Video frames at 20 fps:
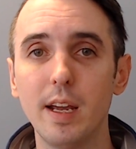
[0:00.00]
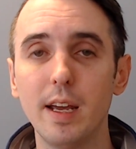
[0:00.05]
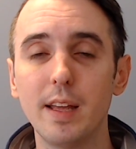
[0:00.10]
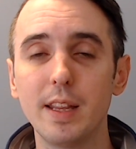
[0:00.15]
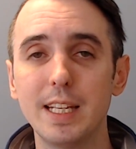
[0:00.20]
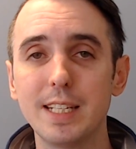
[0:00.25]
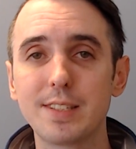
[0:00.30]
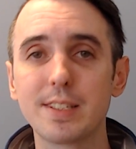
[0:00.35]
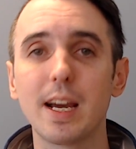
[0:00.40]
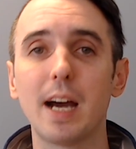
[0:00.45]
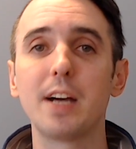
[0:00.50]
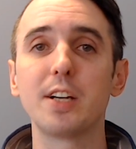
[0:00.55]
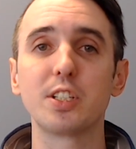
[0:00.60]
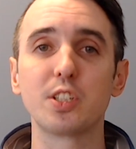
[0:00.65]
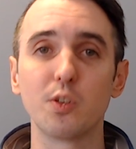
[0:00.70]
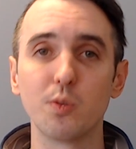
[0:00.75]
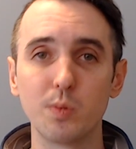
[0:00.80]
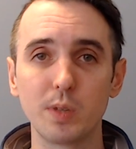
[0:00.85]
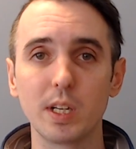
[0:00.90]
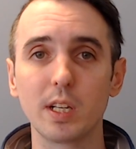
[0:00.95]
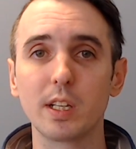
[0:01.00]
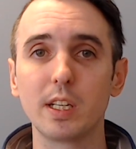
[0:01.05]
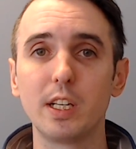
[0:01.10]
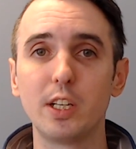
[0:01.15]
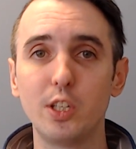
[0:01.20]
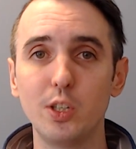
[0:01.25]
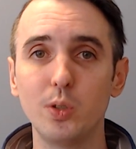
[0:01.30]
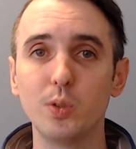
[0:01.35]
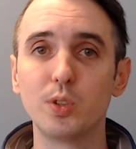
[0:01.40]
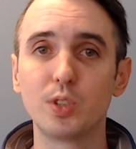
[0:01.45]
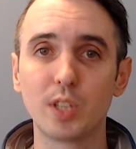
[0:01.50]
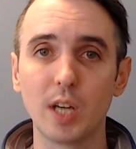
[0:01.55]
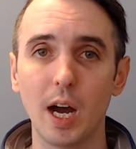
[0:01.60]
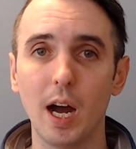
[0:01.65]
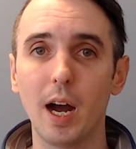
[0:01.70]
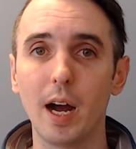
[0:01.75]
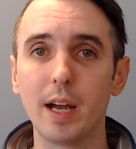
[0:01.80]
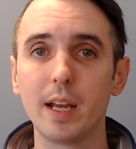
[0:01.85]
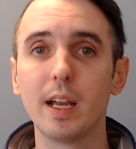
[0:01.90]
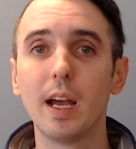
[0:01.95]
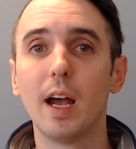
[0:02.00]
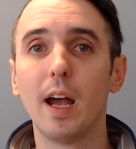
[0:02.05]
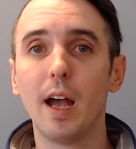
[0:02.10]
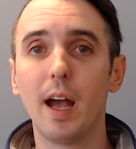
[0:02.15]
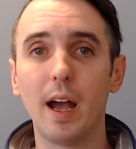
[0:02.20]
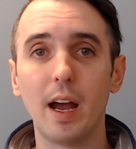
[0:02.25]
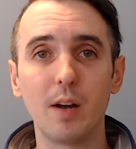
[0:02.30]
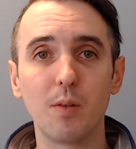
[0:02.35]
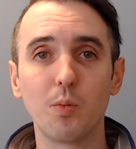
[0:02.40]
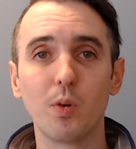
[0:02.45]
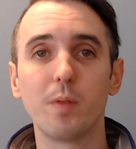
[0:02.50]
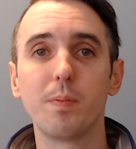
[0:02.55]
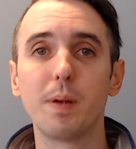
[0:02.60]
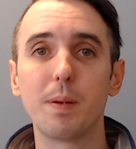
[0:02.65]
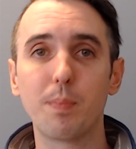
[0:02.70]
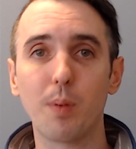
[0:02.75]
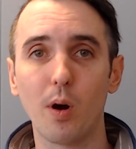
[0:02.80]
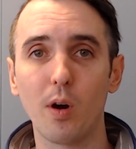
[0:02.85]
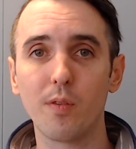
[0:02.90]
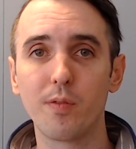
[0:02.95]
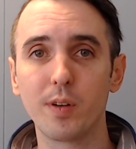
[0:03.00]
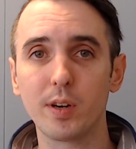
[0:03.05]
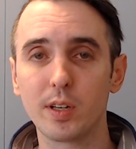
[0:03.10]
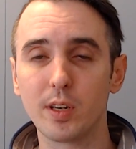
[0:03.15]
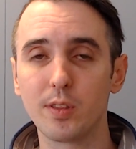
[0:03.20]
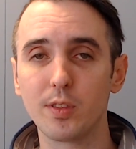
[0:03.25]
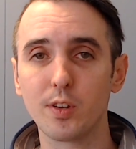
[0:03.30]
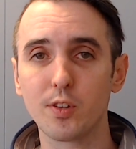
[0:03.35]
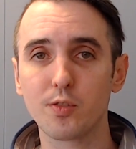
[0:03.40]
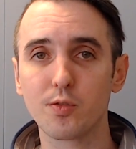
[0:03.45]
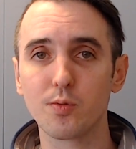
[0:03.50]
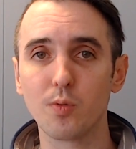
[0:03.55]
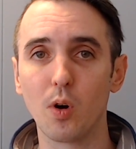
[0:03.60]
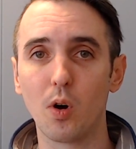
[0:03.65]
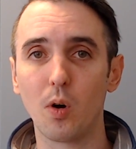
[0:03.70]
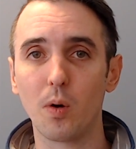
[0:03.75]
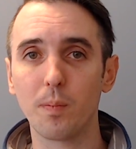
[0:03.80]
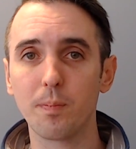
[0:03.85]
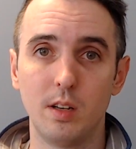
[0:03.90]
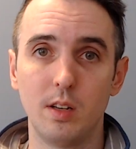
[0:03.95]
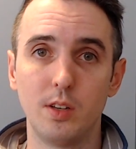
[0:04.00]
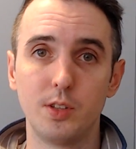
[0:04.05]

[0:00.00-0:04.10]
This guy is a really huge guy and would be perfect in this role.